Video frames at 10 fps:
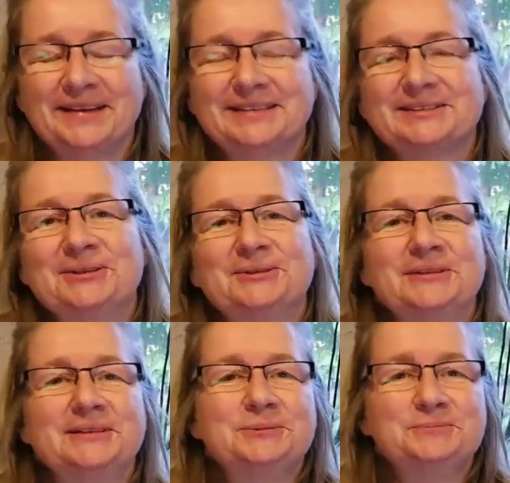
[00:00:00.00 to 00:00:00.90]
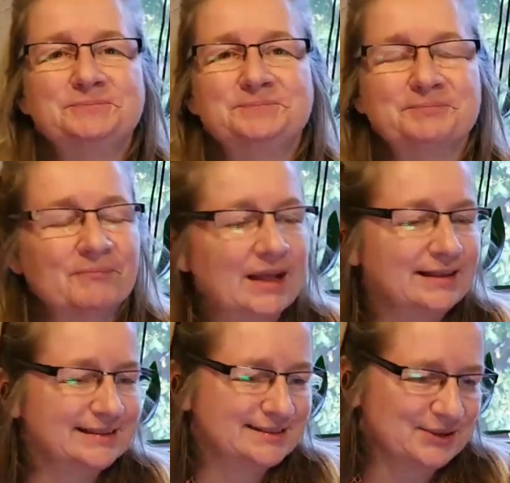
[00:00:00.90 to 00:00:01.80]
So
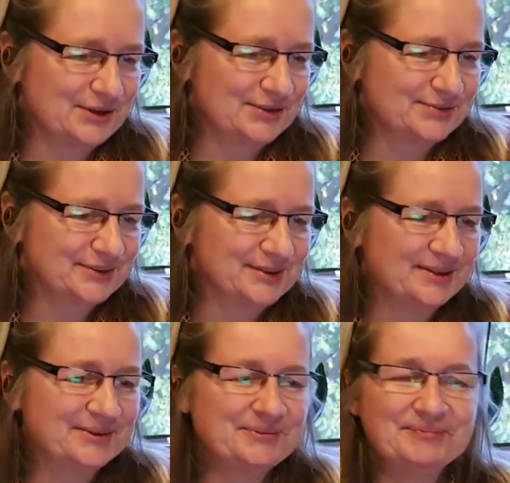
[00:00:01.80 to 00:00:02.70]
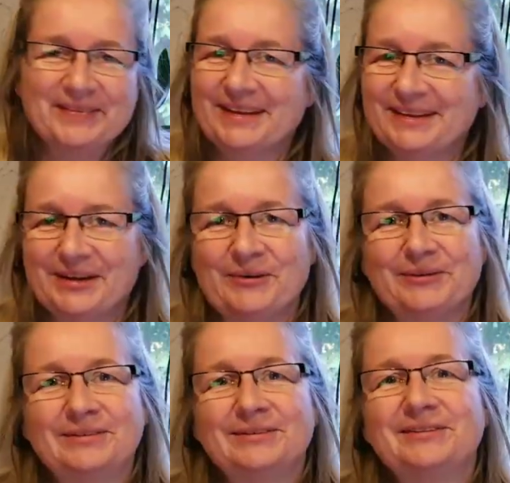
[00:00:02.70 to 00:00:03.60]
that's all for now.
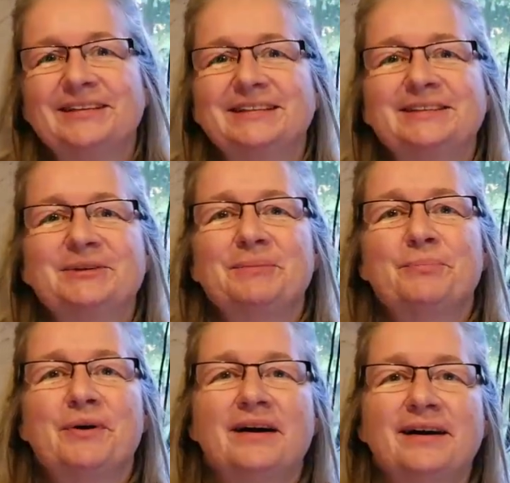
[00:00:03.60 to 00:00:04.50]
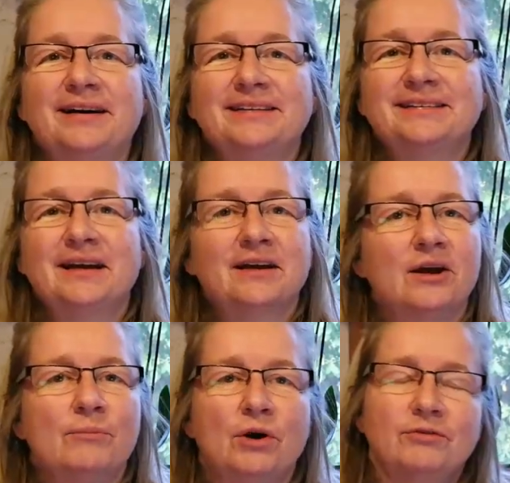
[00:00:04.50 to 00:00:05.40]
Now is your part.
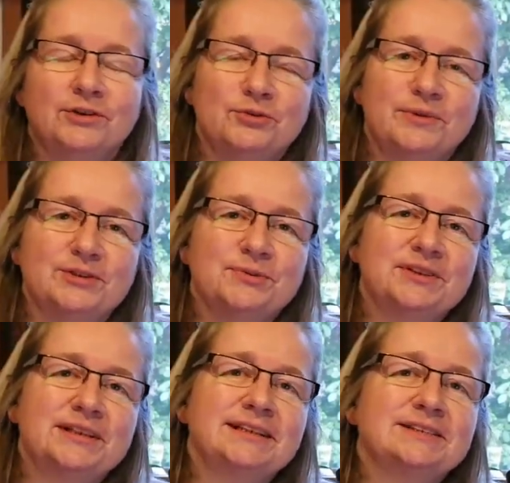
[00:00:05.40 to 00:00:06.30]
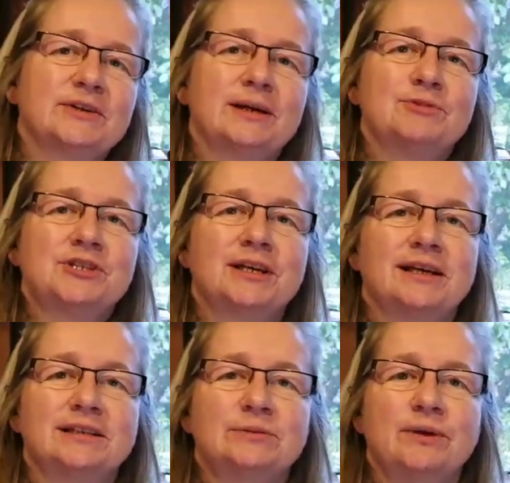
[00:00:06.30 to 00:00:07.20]
Come over to my Twitter and Instagram channel
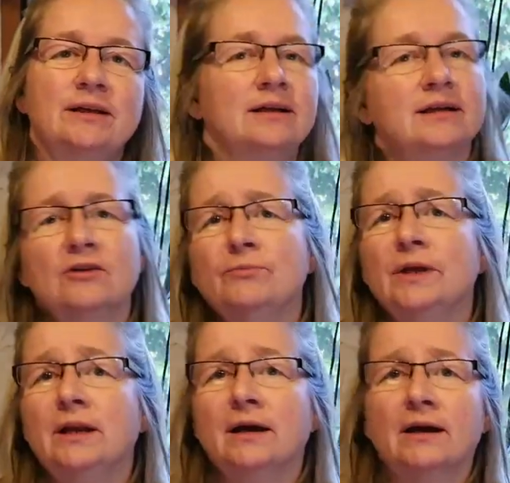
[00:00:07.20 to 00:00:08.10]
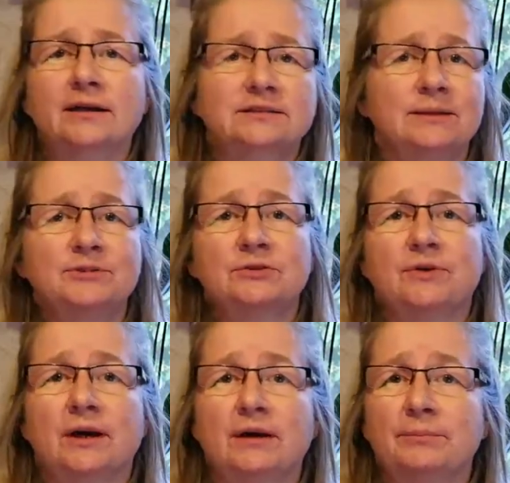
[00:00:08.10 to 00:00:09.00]
as well. Give me a like,
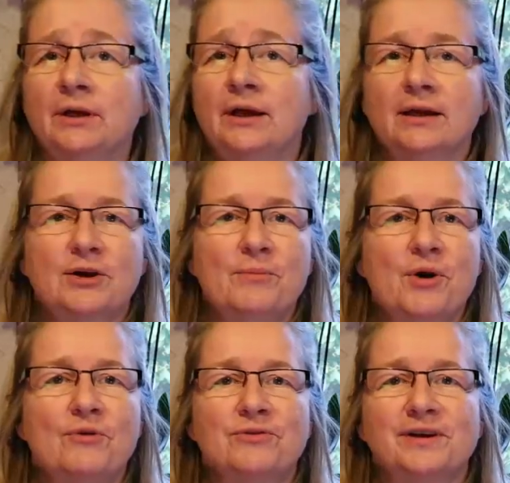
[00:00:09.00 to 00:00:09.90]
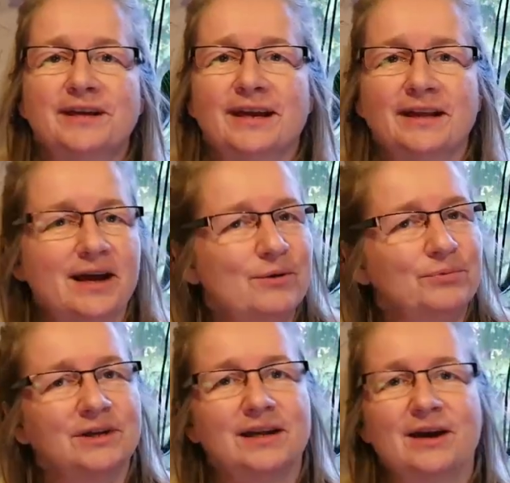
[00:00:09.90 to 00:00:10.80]
subscribe, come over again. I
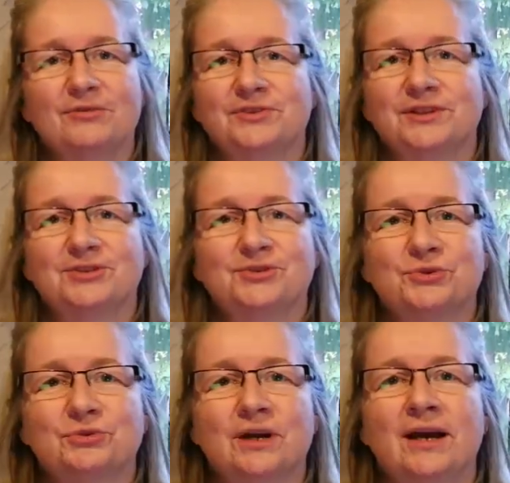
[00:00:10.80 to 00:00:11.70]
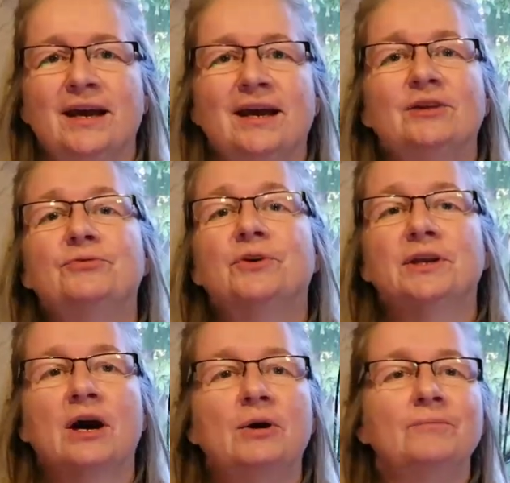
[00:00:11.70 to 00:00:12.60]
would love that too. And for
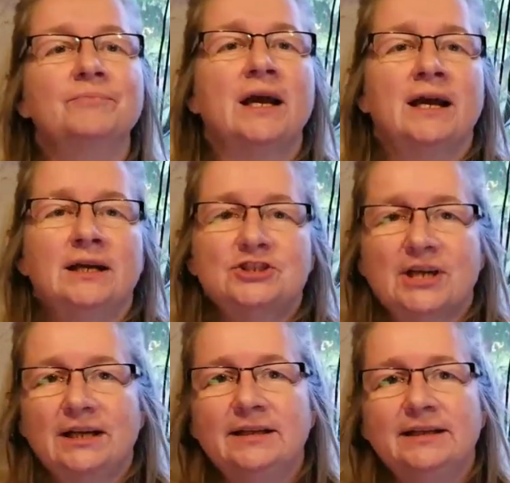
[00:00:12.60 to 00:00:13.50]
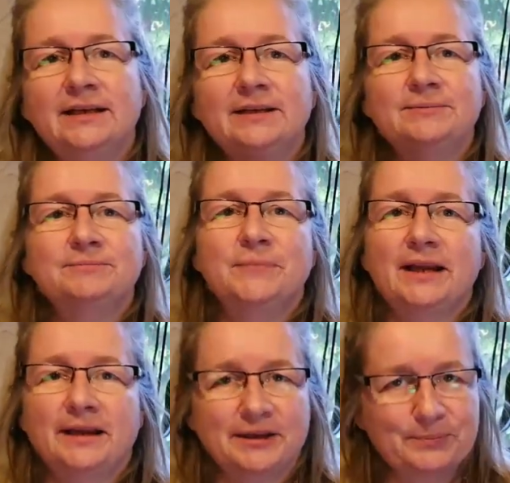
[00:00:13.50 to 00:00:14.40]
now, Jaldi,
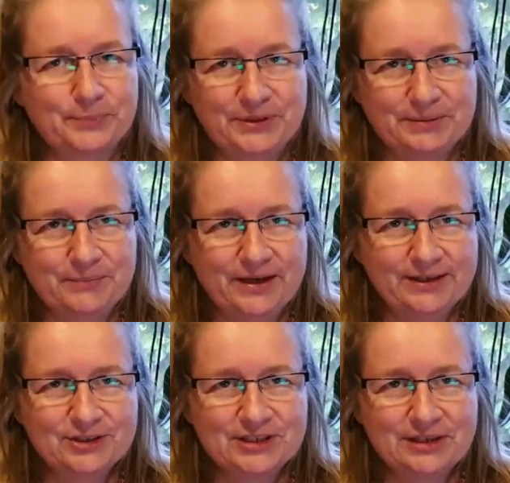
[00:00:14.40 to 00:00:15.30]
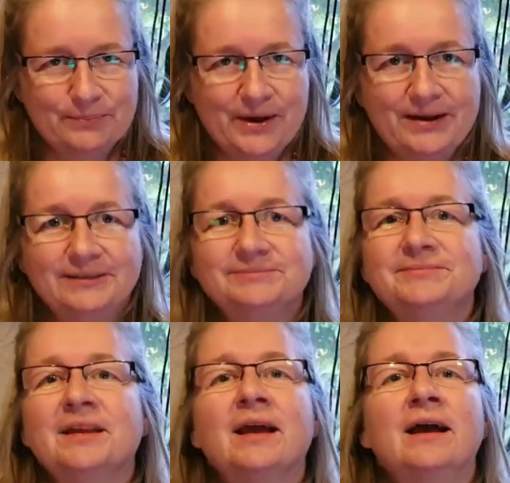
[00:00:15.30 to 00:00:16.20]
Milenge Pir, Mere Channel Pa.
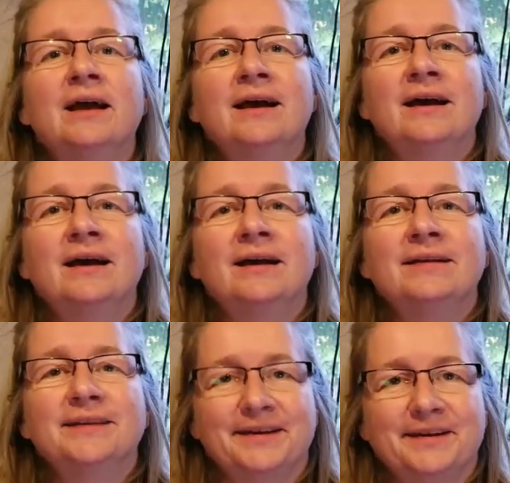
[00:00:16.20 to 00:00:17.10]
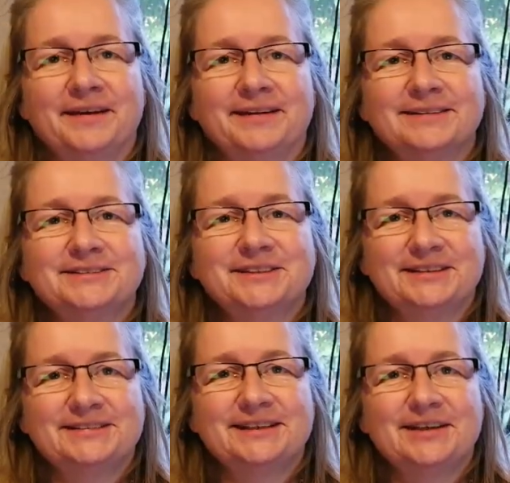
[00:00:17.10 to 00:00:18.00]
Take care,
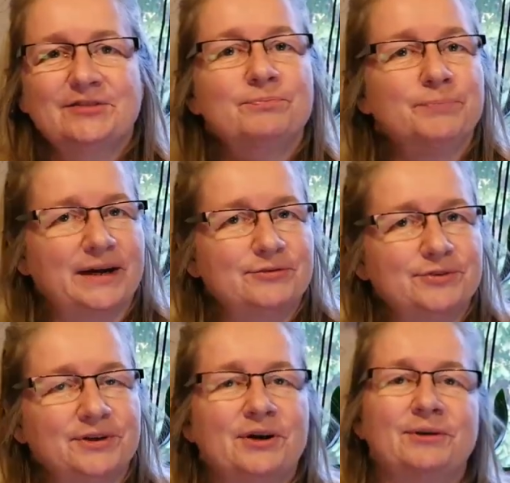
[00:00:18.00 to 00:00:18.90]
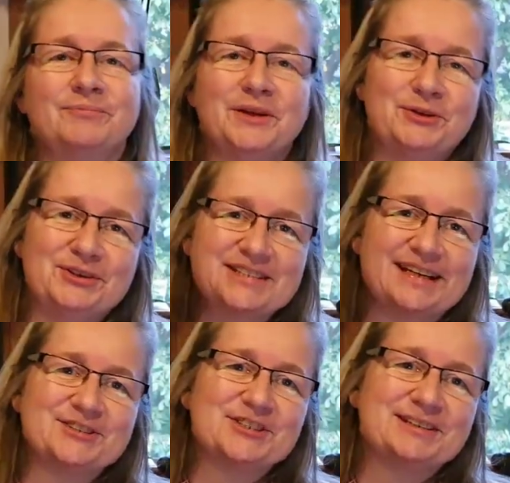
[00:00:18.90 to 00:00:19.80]
stay safe. Bye for now. Yours,
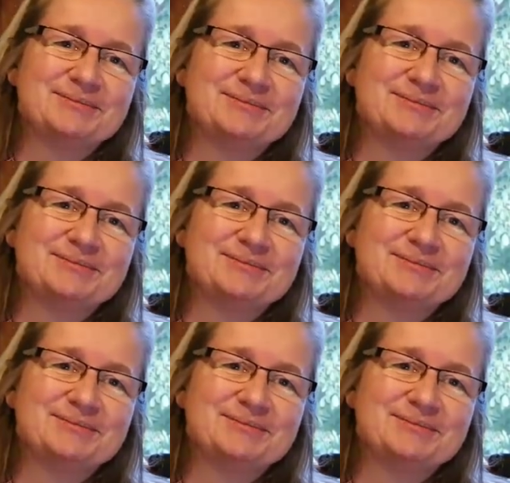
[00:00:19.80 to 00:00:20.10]
Angie.